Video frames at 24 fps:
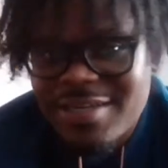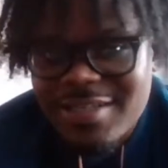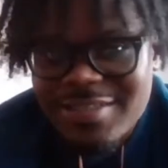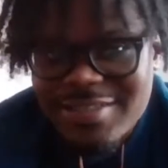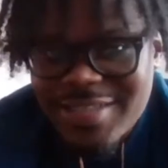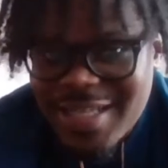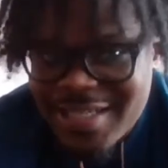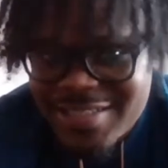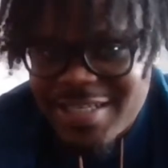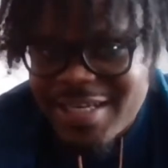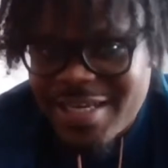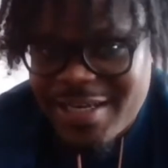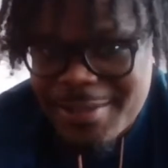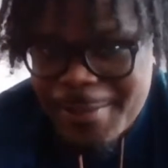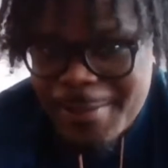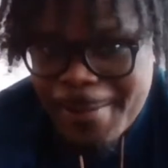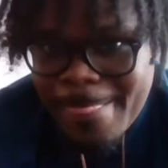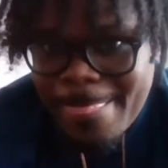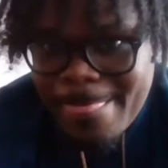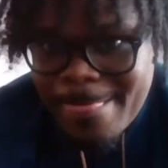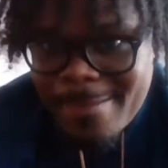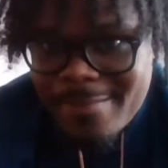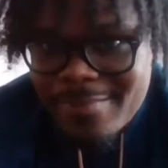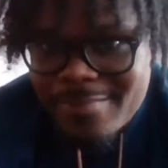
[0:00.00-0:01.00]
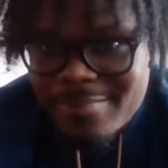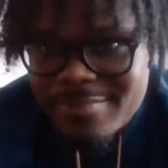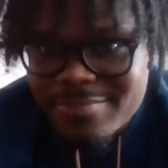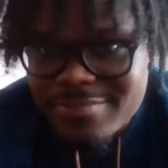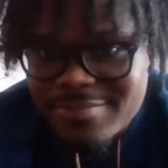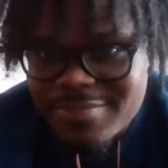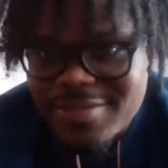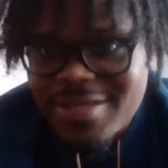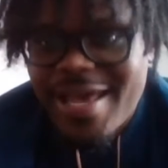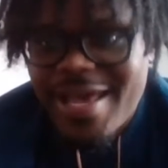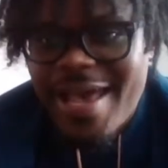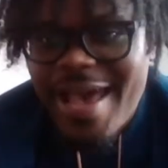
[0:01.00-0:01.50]
That's it.
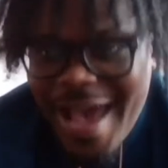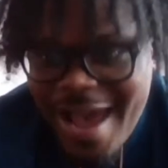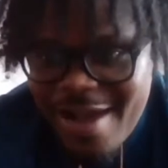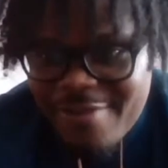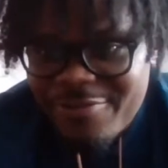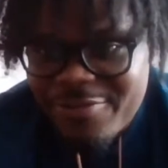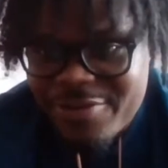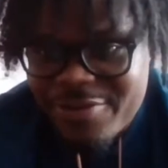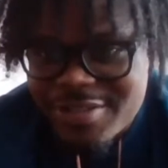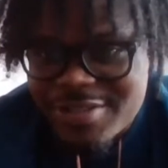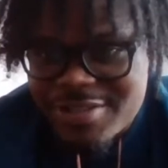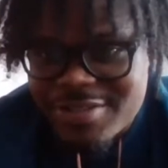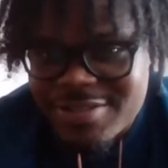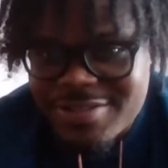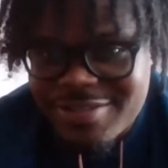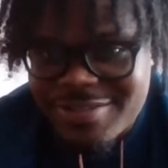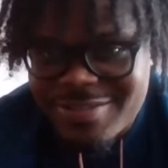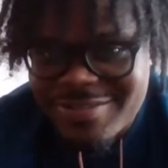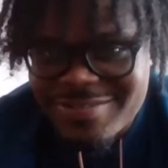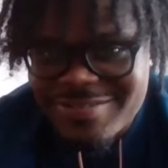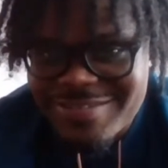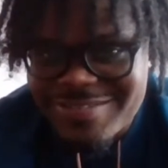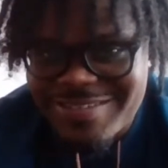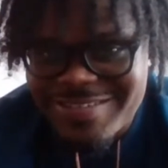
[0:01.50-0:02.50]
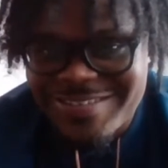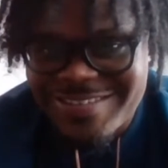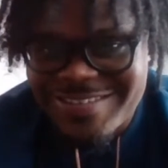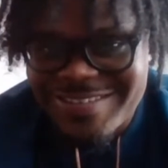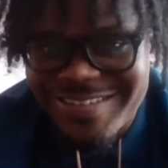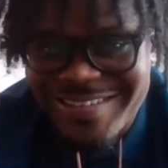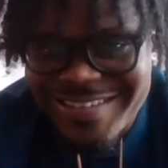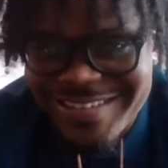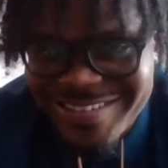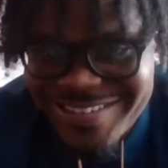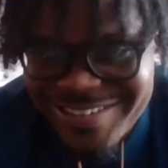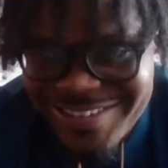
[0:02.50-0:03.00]
Average.
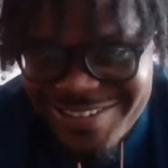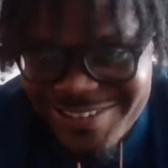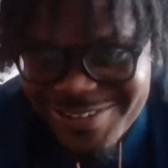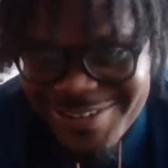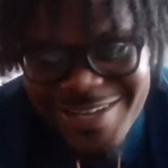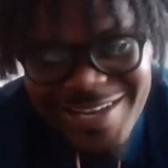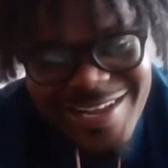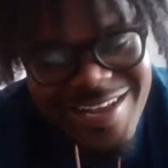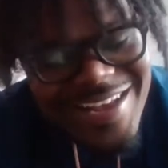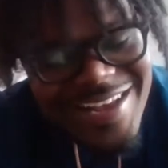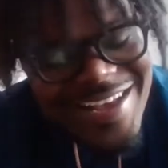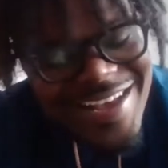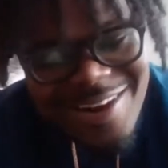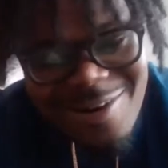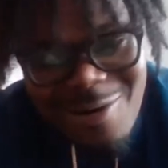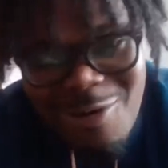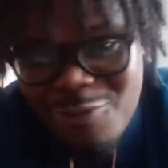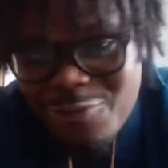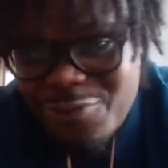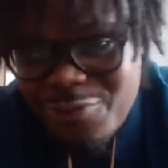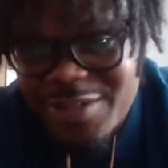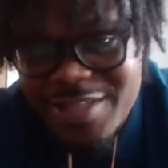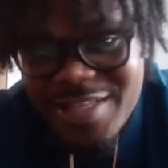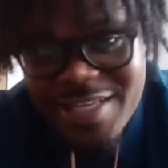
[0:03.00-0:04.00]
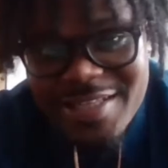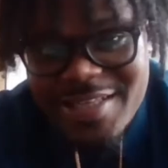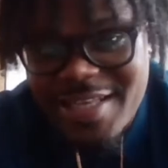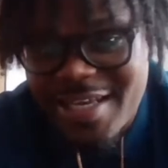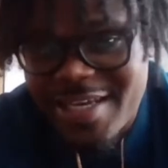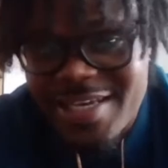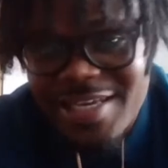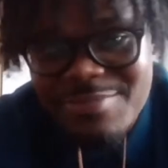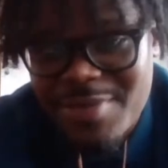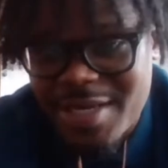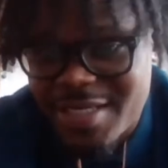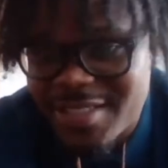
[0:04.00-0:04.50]
And hopefully they
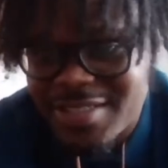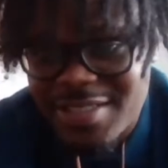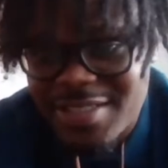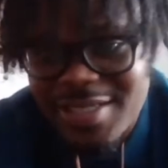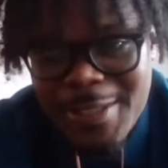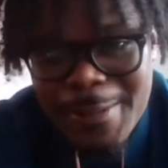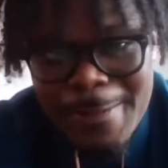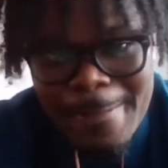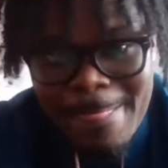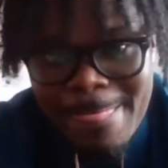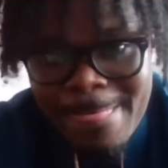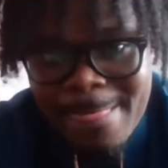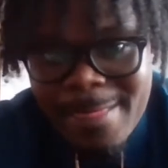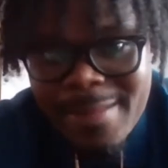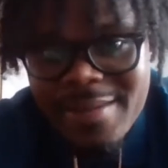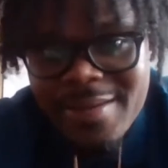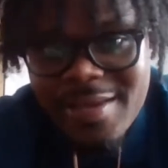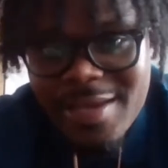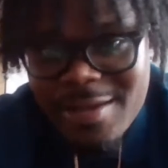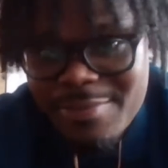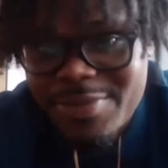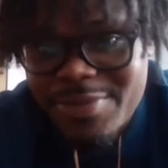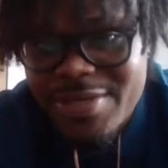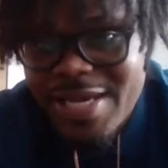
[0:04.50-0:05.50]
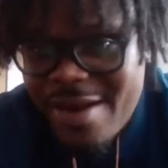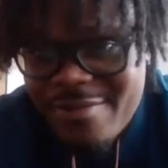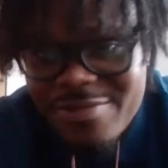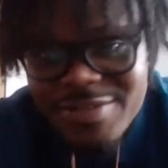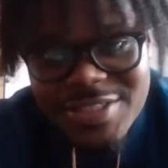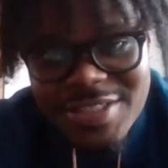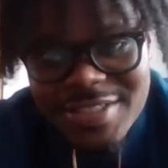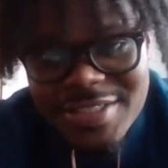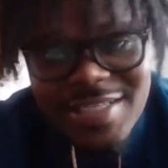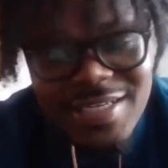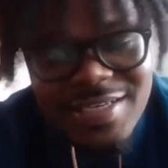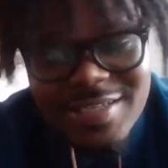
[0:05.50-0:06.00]
can mix it up and be
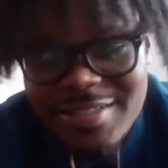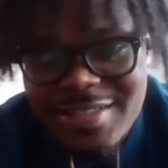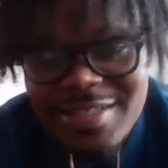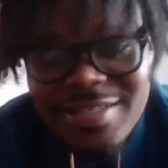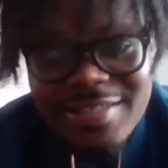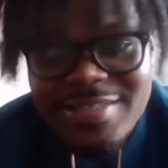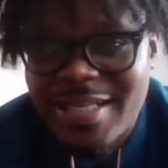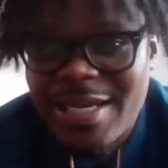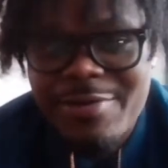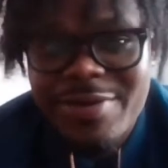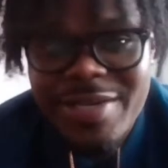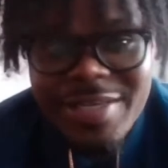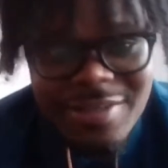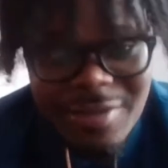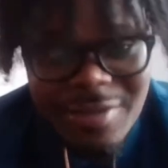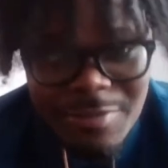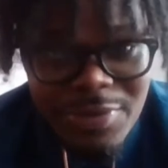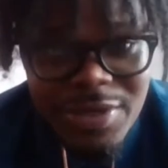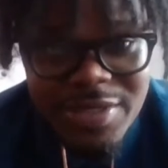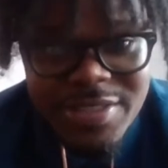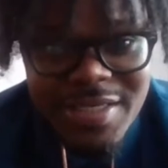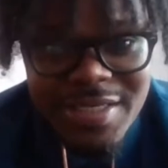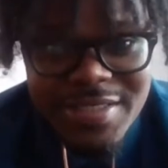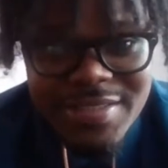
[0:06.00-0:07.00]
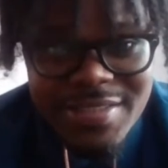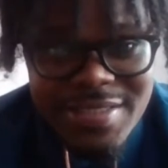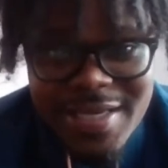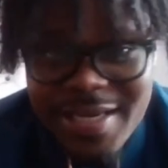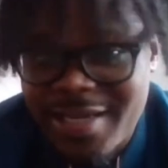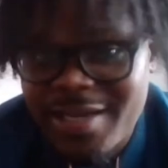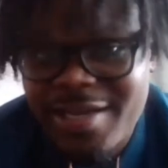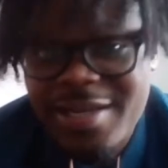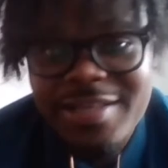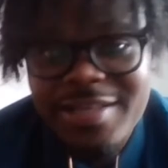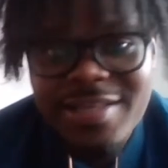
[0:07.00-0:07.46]
average, because they were getting their butt kicked today.